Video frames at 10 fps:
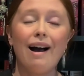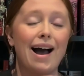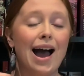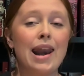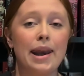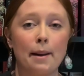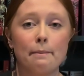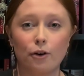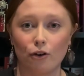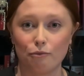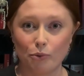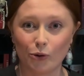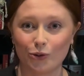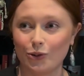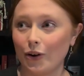a number of
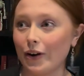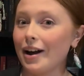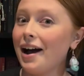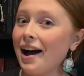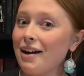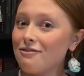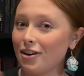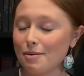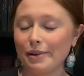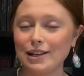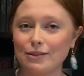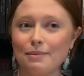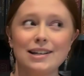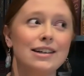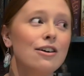books, so I'm very pleased with
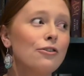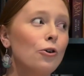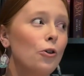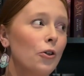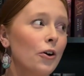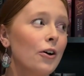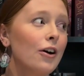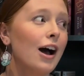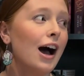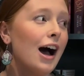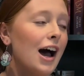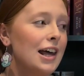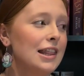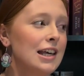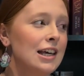myself, although I
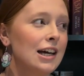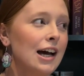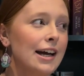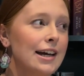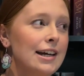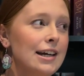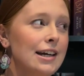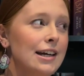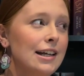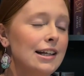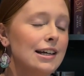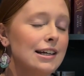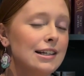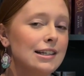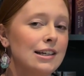think I
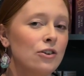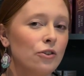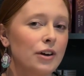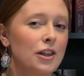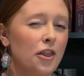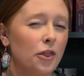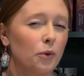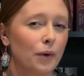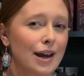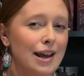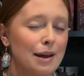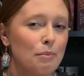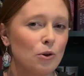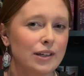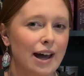did not read 3
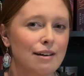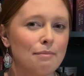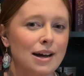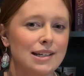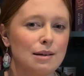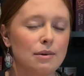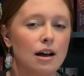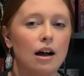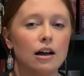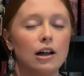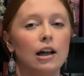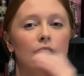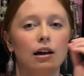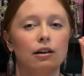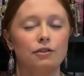books out of my TBR
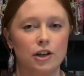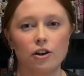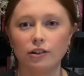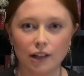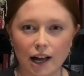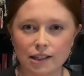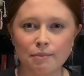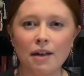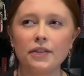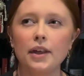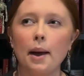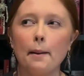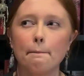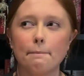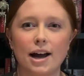video last month,
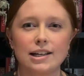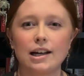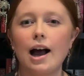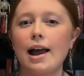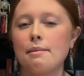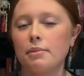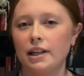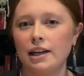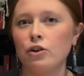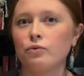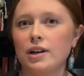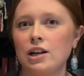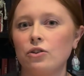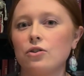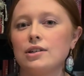but I am planning on reading
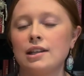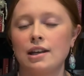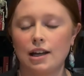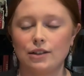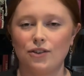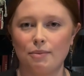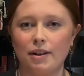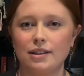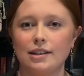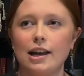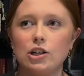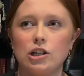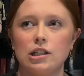those in the next few months. It